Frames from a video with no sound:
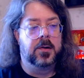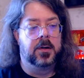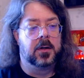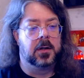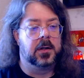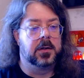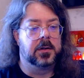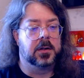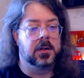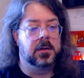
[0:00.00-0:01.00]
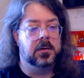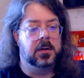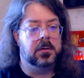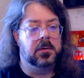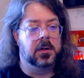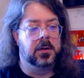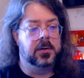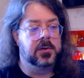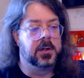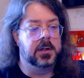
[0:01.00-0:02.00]
And it
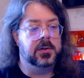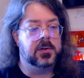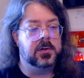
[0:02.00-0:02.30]
looks nice.